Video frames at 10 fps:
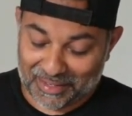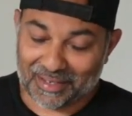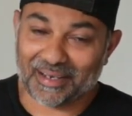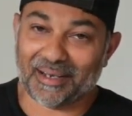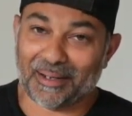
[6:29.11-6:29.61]

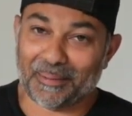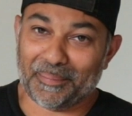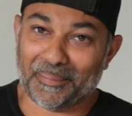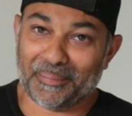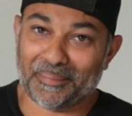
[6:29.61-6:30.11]
But
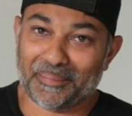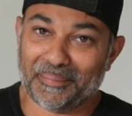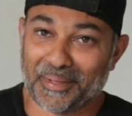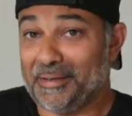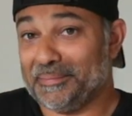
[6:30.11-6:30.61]

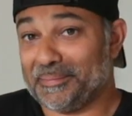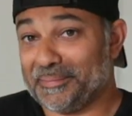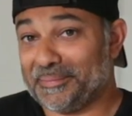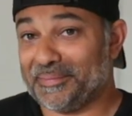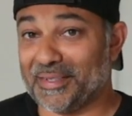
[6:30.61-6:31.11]
yeah,
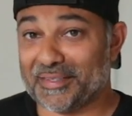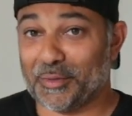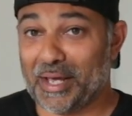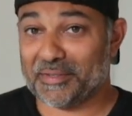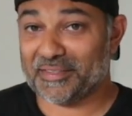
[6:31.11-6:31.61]
let's see
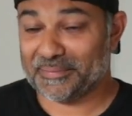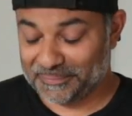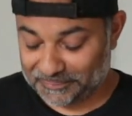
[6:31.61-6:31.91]
what happens.